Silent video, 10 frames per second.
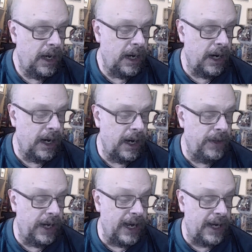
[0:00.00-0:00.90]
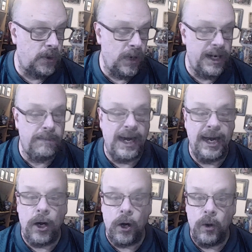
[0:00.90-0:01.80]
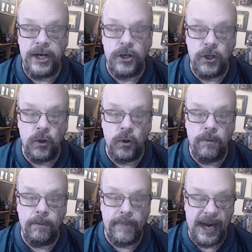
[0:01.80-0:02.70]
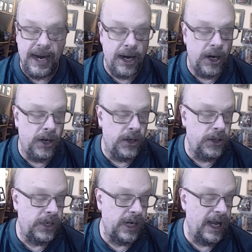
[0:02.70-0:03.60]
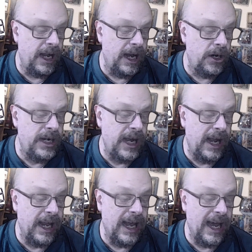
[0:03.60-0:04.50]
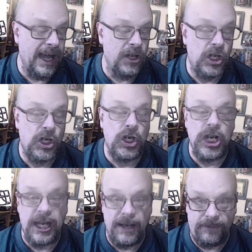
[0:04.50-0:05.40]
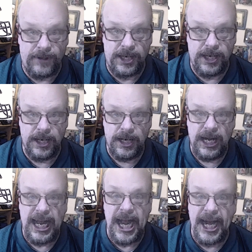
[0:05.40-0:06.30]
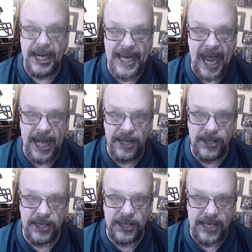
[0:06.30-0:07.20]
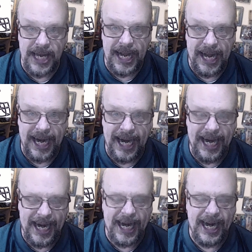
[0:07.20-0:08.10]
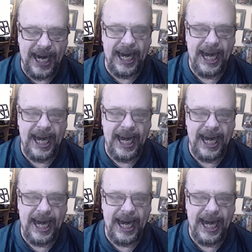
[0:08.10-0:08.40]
The next one is my 0-2 Bears, and they're taking on the Chiefs in Kansas City.